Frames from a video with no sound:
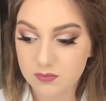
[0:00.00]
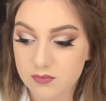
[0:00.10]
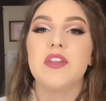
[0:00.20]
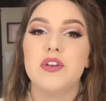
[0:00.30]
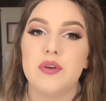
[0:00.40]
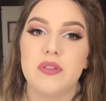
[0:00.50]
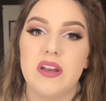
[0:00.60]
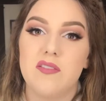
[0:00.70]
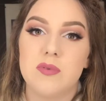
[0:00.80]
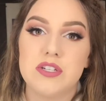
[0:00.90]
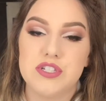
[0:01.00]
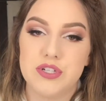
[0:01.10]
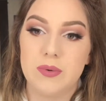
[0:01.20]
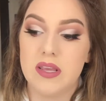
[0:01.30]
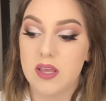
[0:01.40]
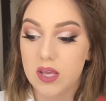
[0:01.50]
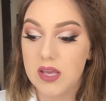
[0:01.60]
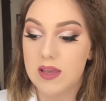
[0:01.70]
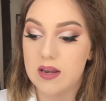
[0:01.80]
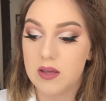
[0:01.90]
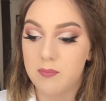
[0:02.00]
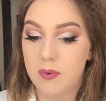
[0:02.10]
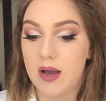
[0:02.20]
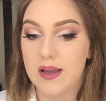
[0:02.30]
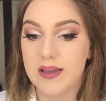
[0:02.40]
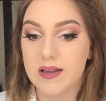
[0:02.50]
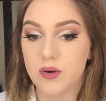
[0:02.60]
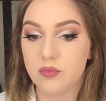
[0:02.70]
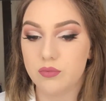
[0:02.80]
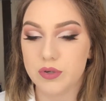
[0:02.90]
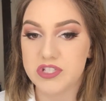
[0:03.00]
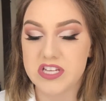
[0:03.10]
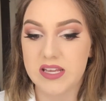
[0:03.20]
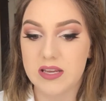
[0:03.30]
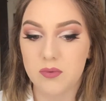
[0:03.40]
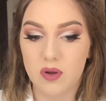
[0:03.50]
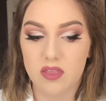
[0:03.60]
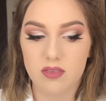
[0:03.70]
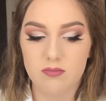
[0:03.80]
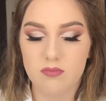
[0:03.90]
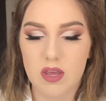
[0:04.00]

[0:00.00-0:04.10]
Something new that I've been doing in my routine with